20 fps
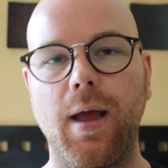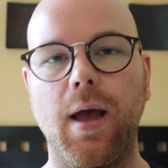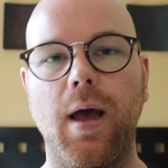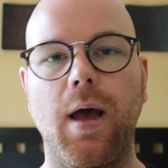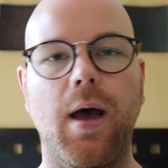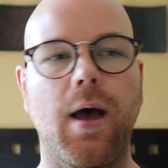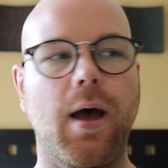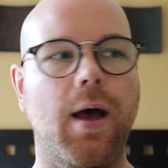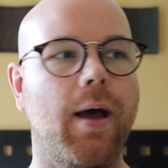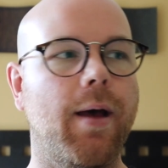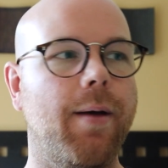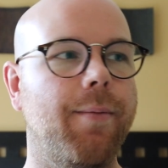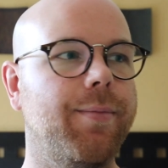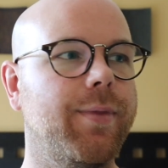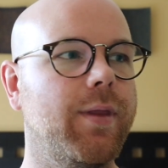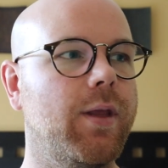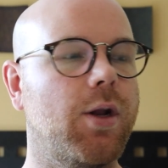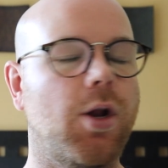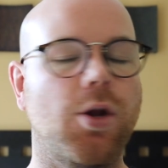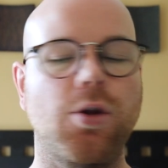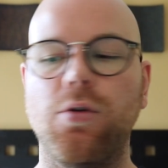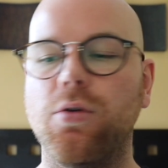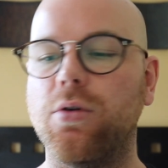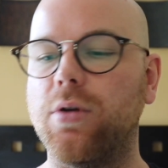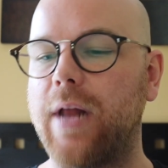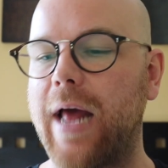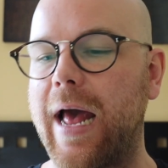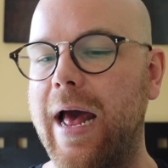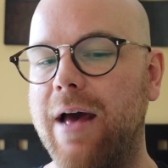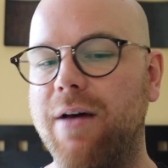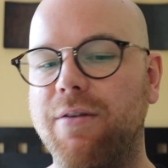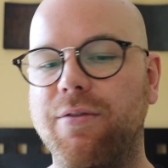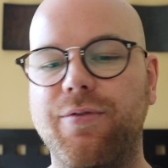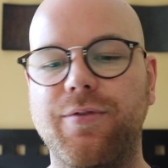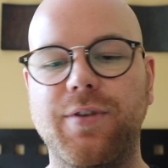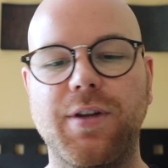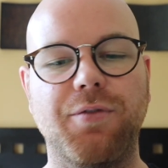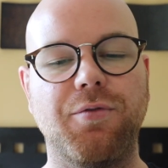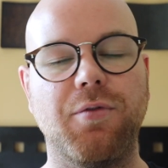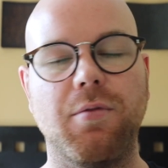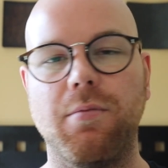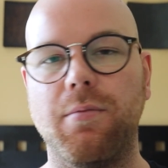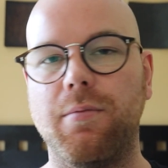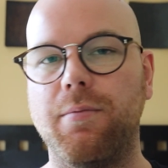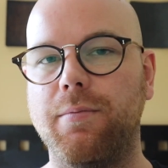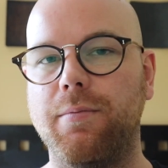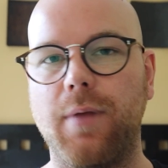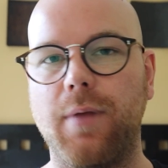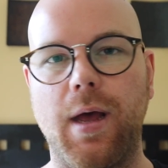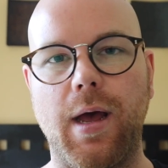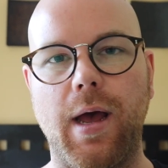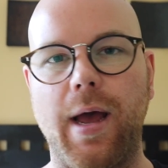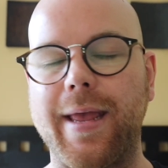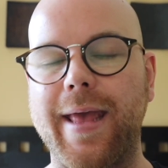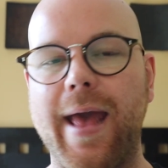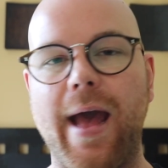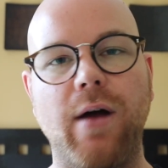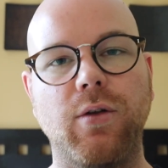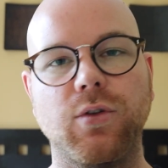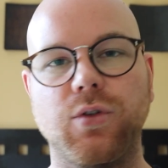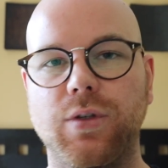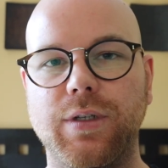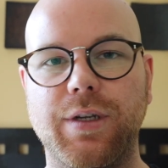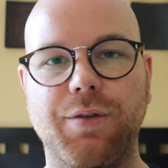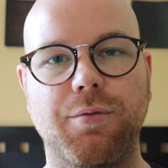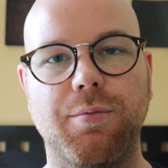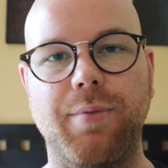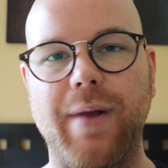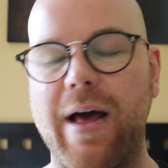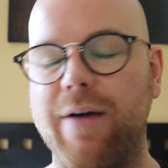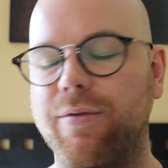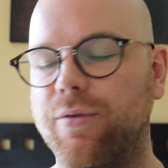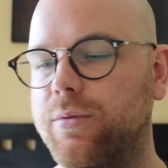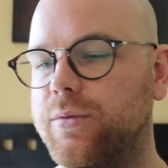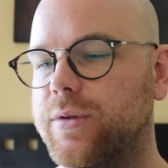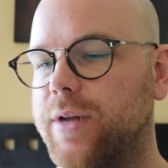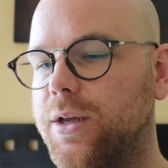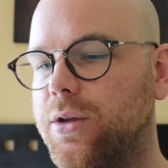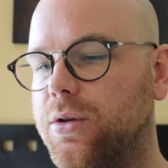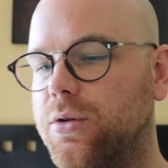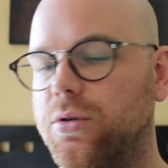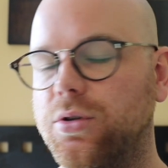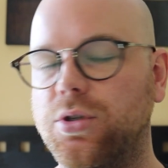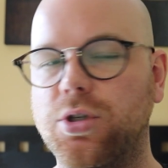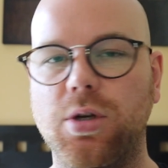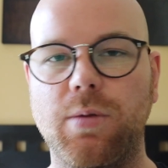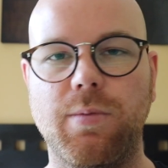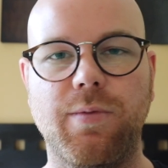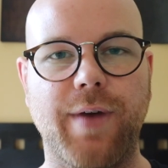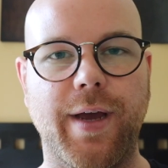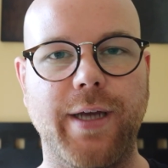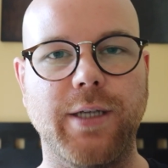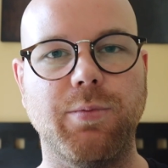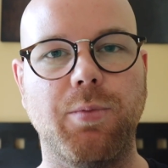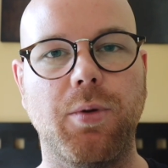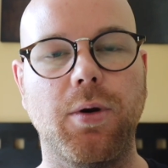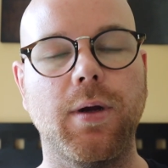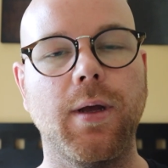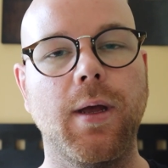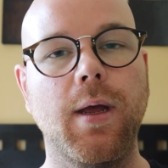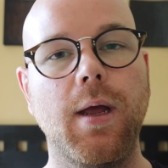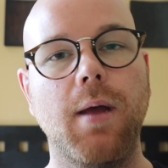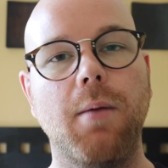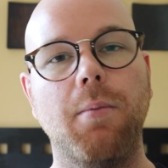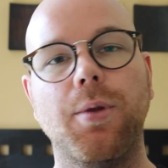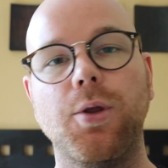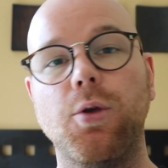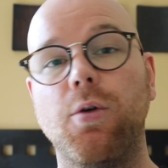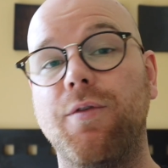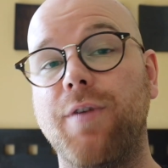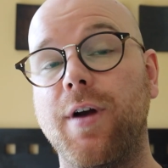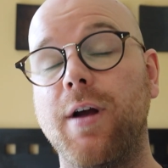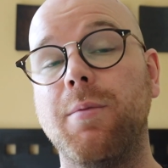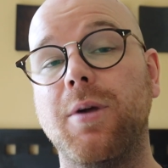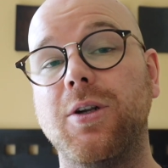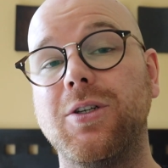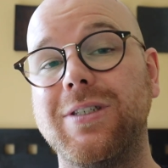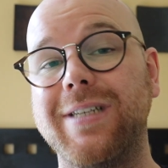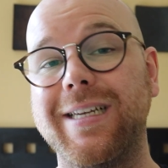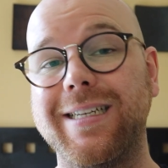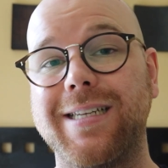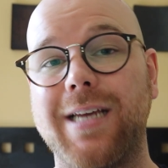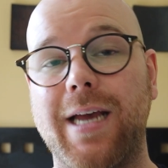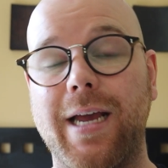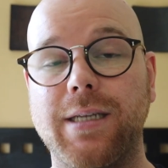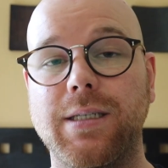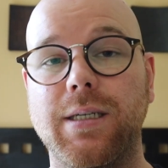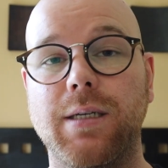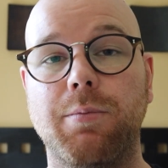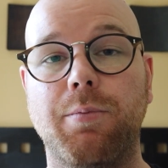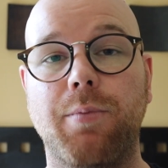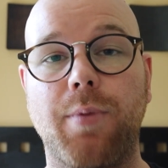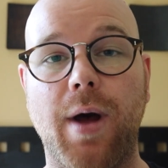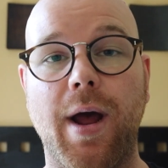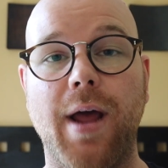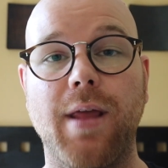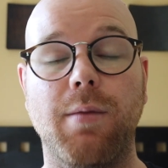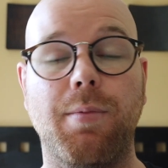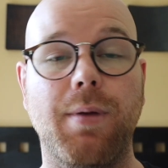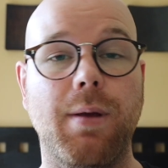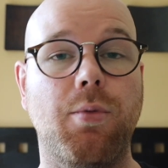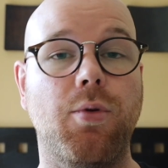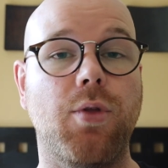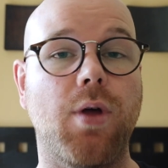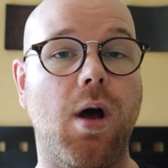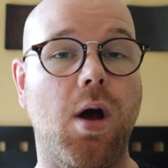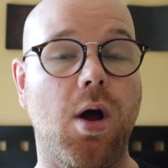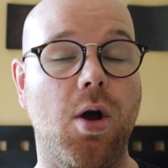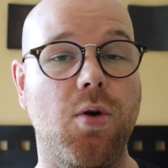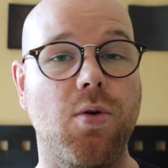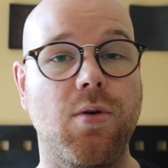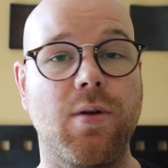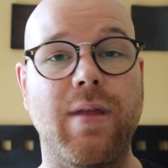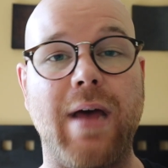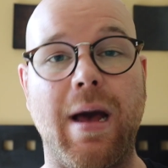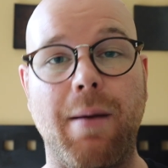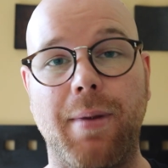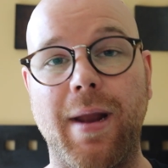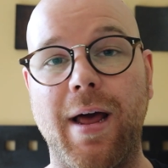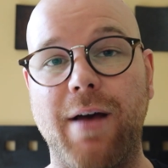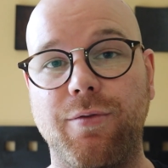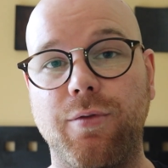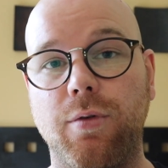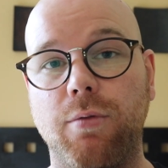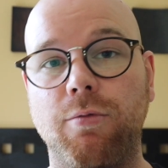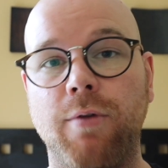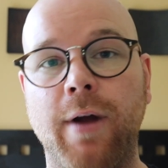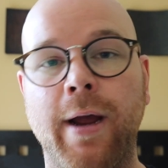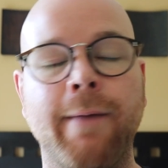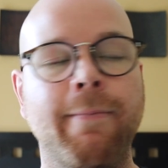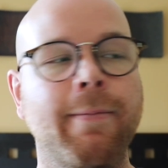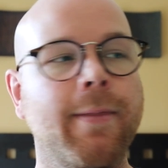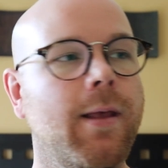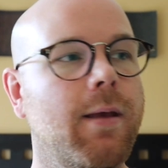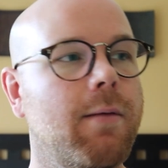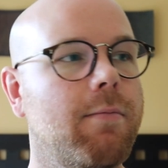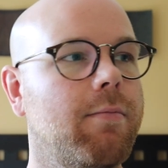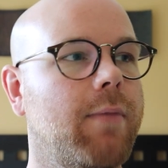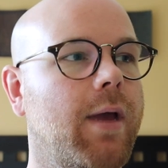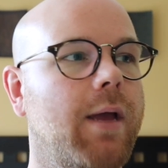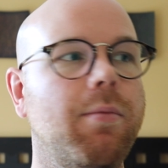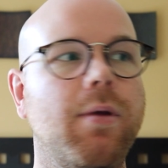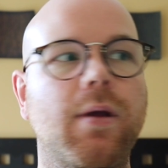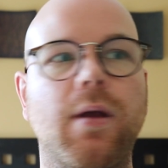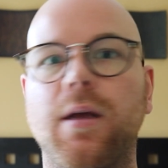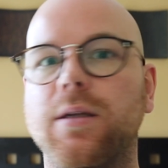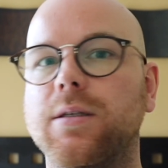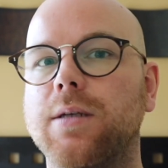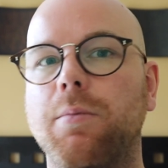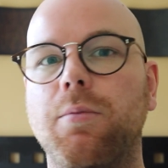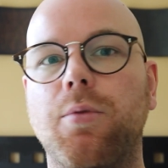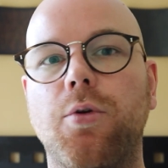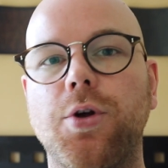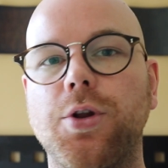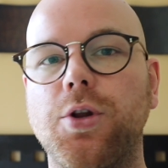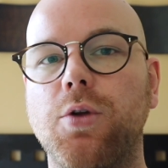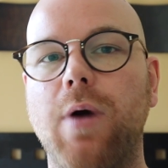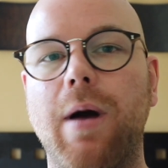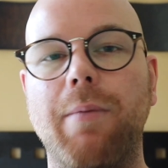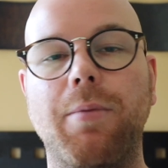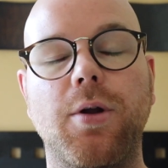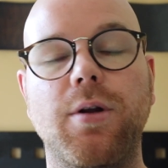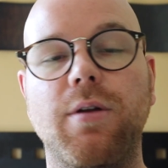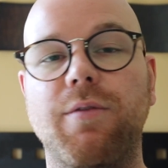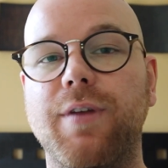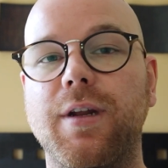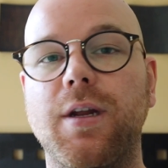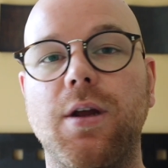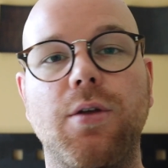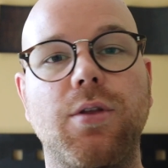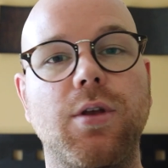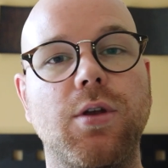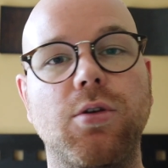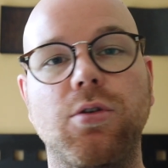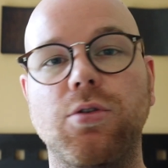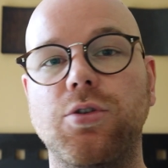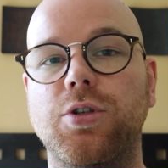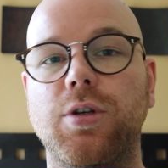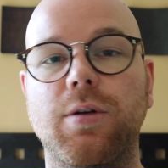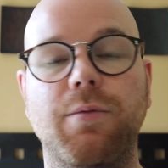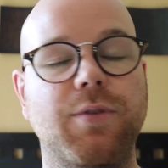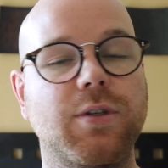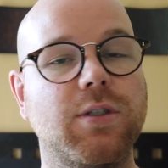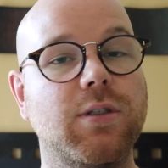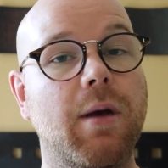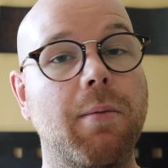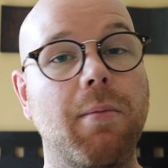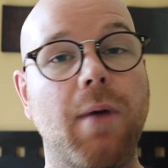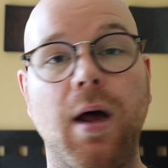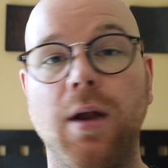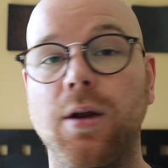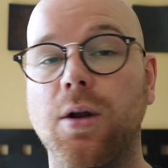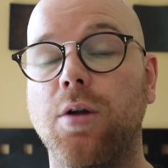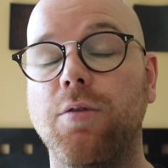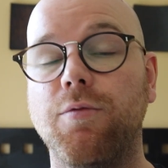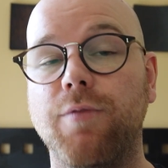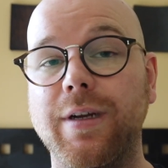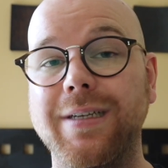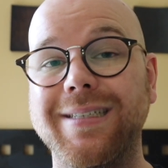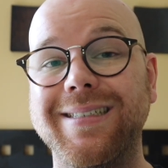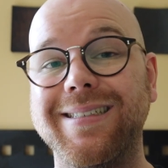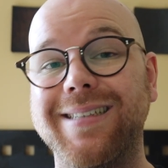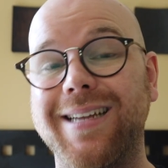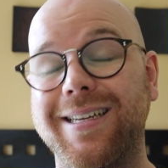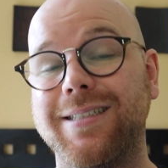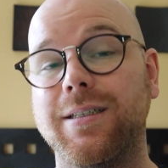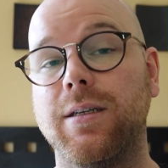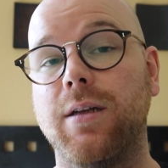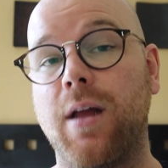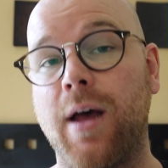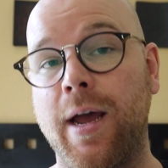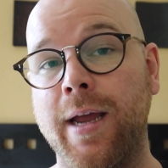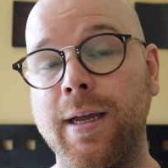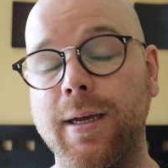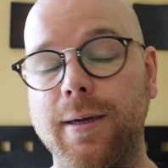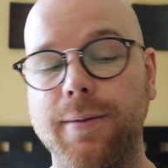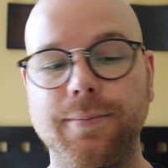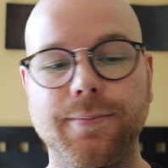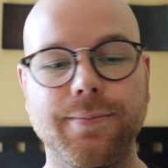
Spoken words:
You can have different accounts on different platforms like YouTube, Facebook, but you're very much dictated by the people that own that platform, right? Maybe at some point you upload a video that YouTube for some unknown reason doesn't like,